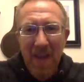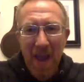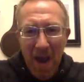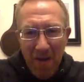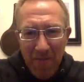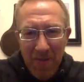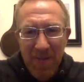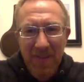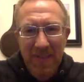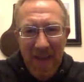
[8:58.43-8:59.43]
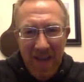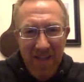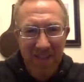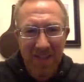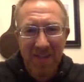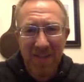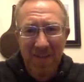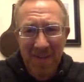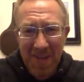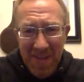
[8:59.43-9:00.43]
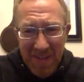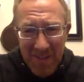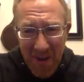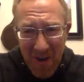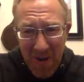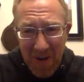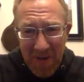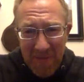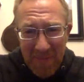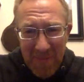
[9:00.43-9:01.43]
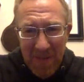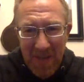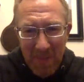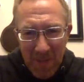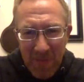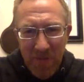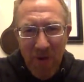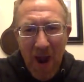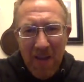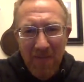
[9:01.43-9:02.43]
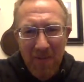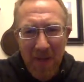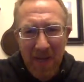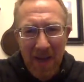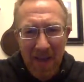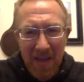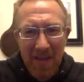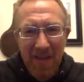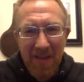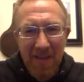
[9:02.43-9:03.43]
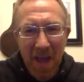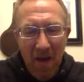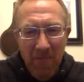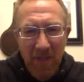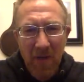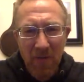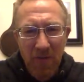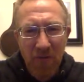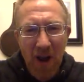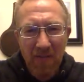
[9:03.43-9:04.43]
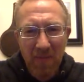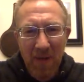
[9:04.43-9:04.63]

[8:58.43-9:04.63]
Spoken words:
Alvin the Texan is on. He must be driving, man. Alvino, you driving,